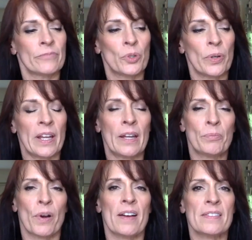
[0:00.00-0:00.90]
creating
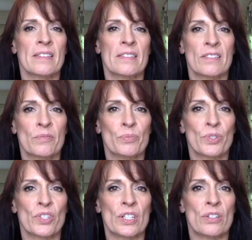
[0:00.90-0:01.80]
processes and
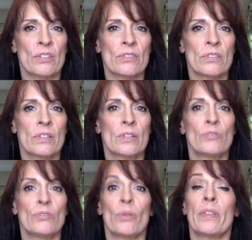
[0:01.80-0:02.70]
procedures
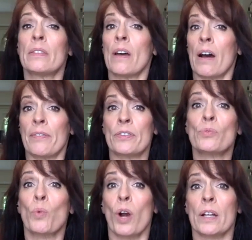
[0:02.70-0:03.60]
so that the office
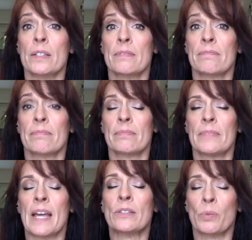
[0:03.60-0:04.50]
worked.
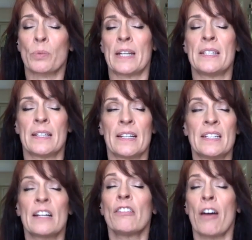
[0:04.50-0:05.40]
That's what I did. I
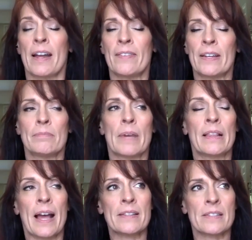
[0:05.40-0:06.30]
did a lot of it. In my
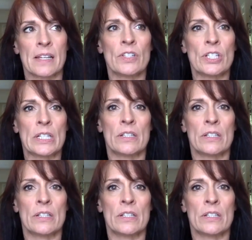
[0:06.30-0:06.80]
last 17